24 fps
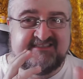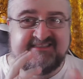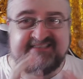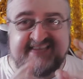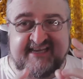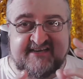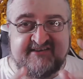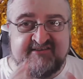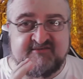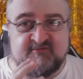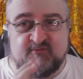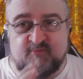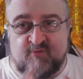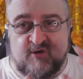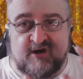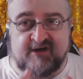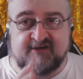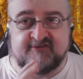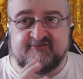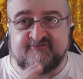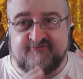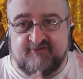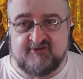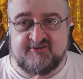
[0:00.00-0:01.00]
didn't
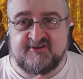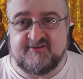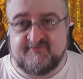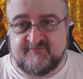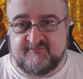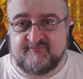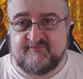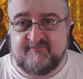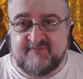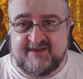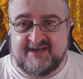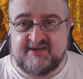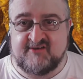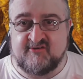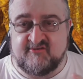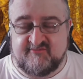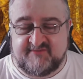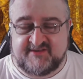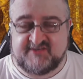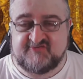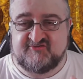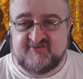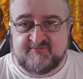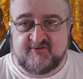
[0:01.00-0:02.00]
work for the
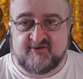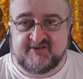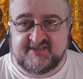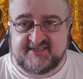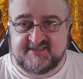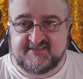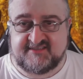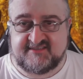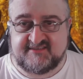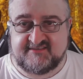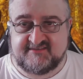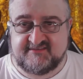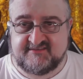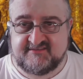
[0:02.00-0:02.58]
mainstream audience.